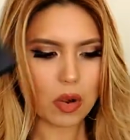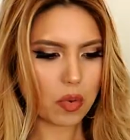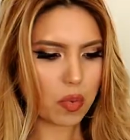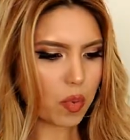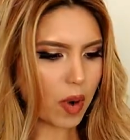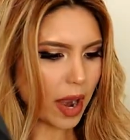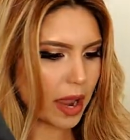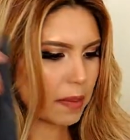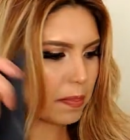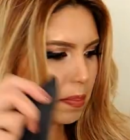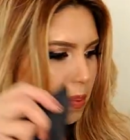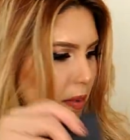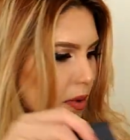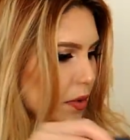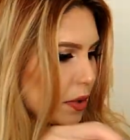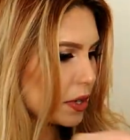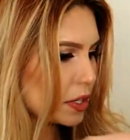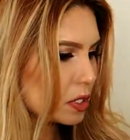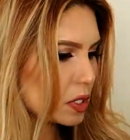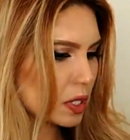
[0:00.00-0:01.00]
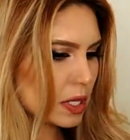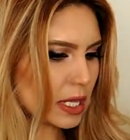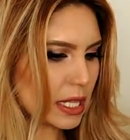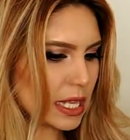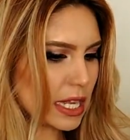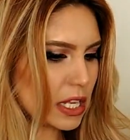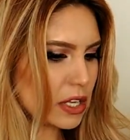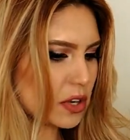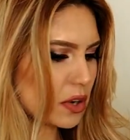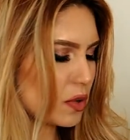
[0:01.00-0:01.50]
wipe or to
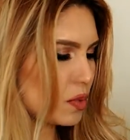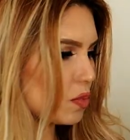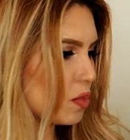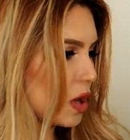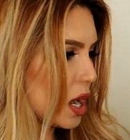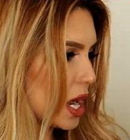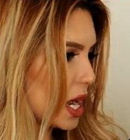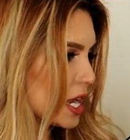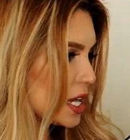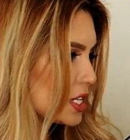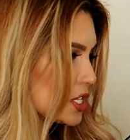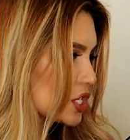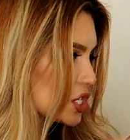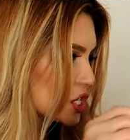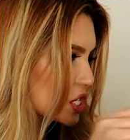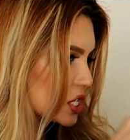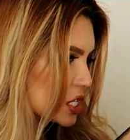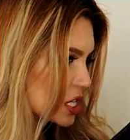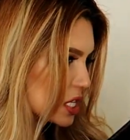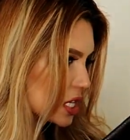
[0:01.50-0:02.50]
clean your watch.